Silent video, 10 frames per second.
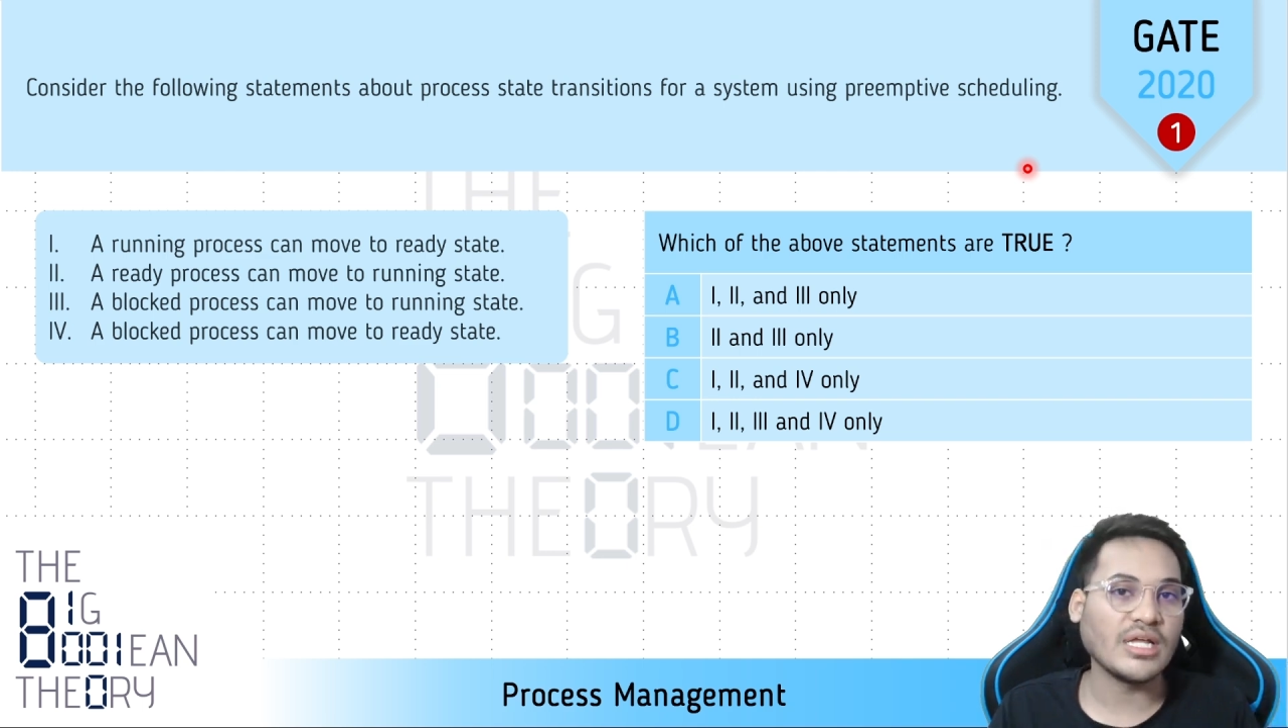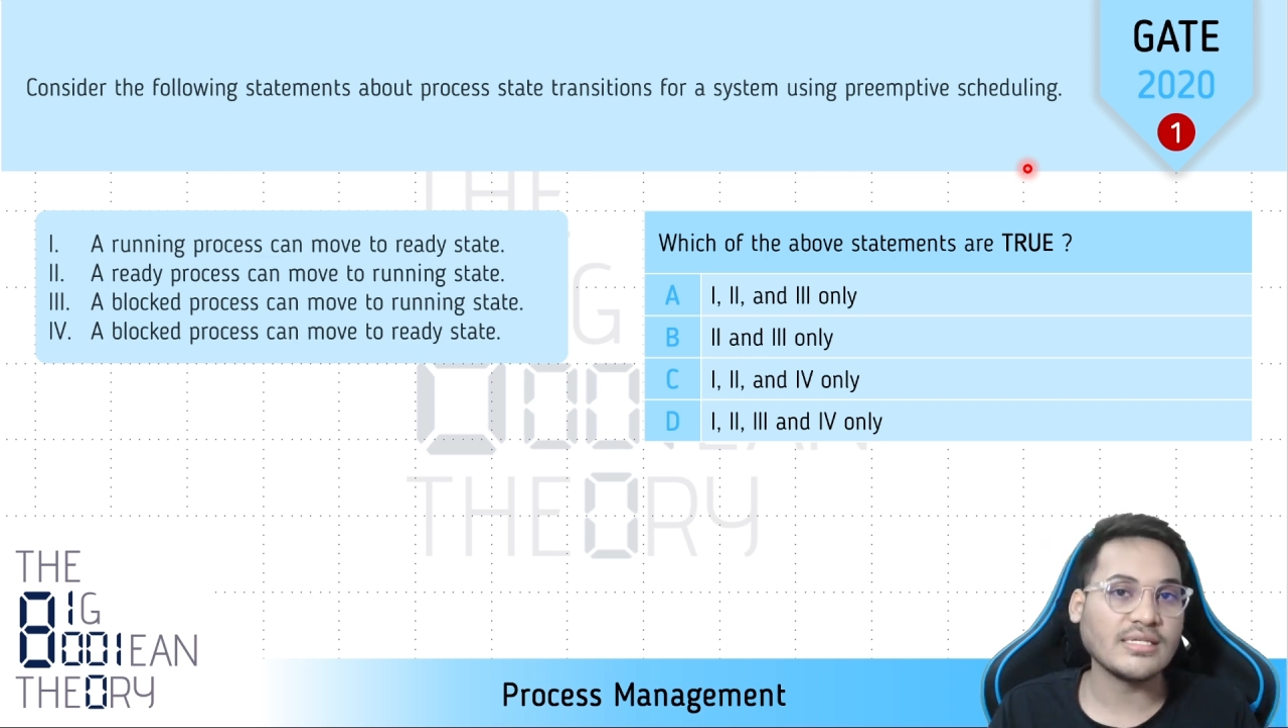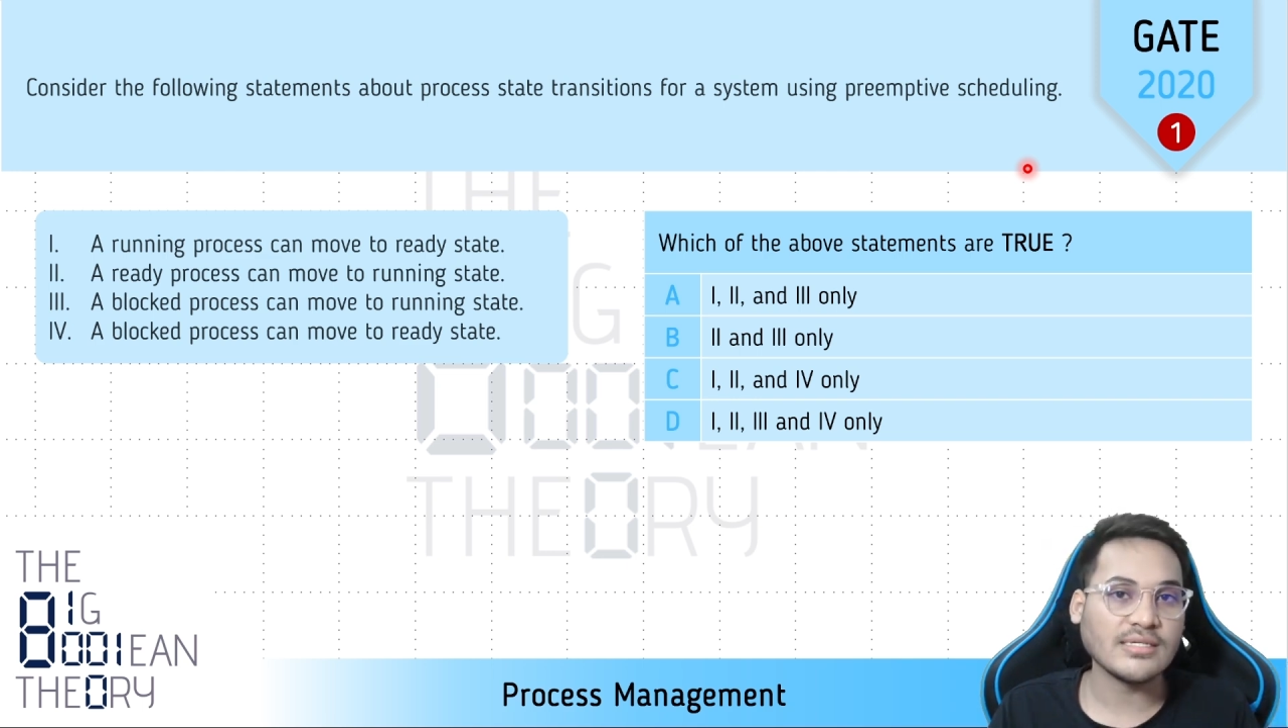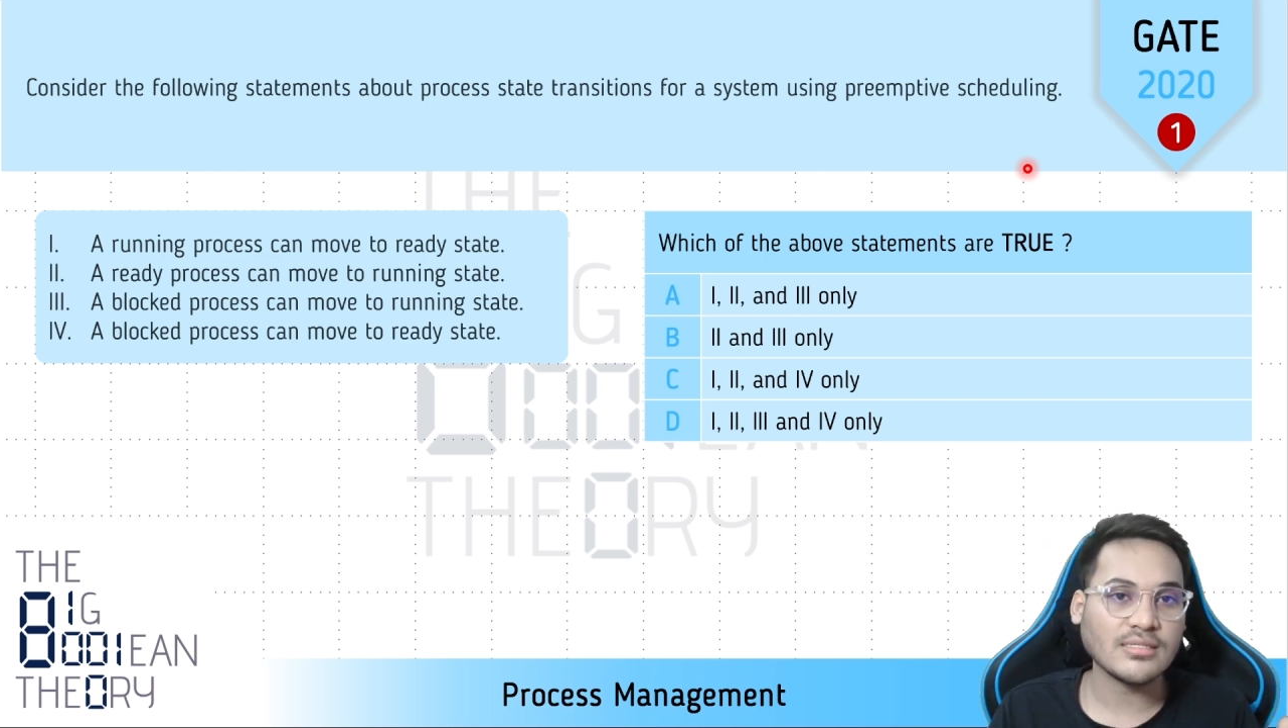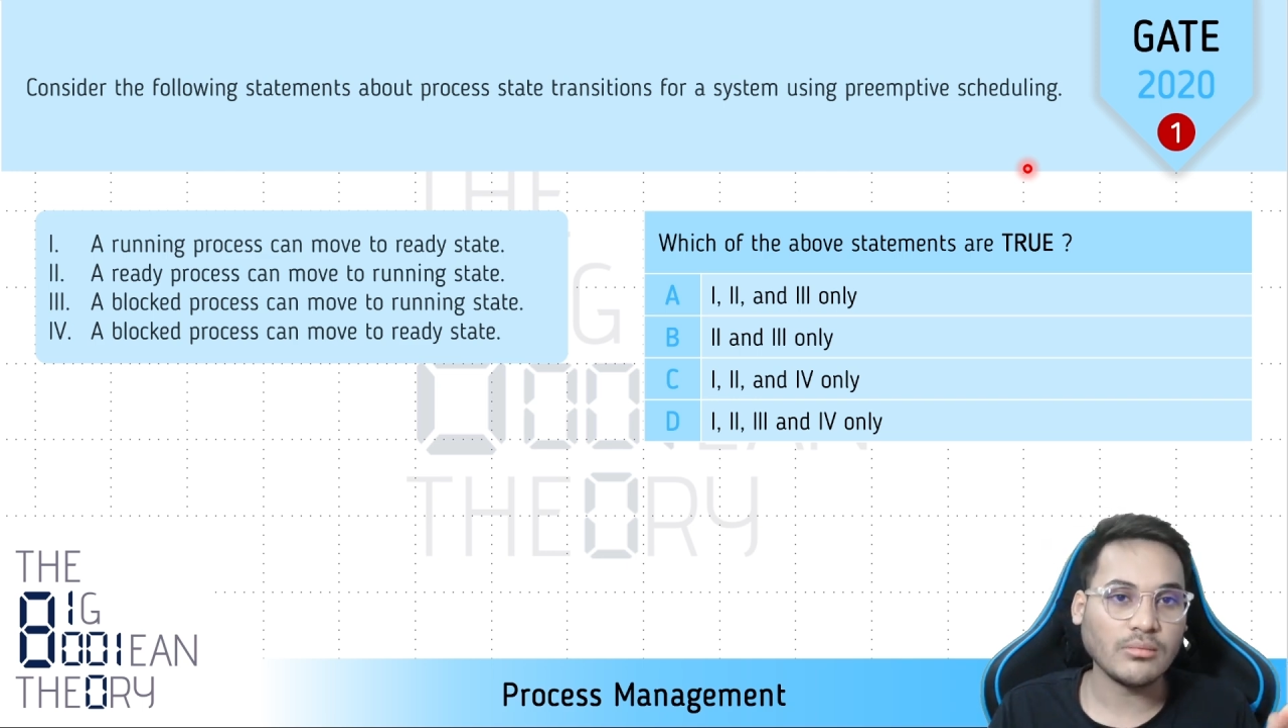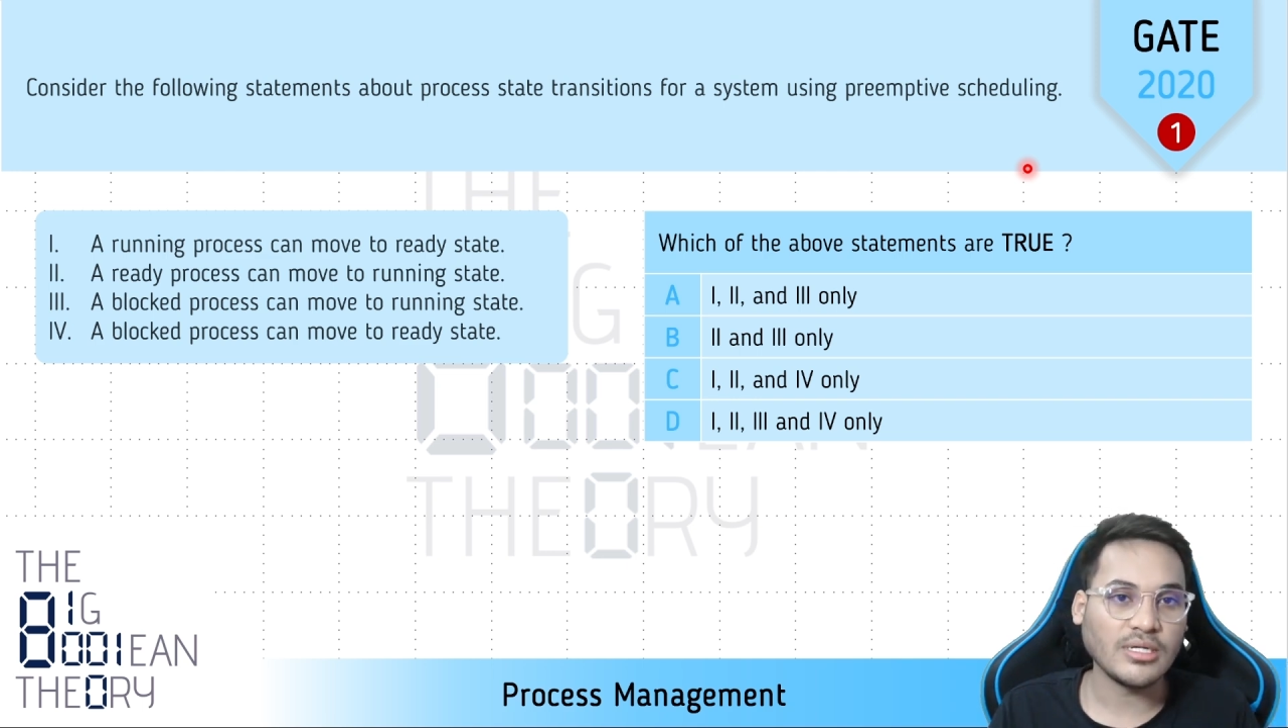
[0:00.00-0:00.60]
system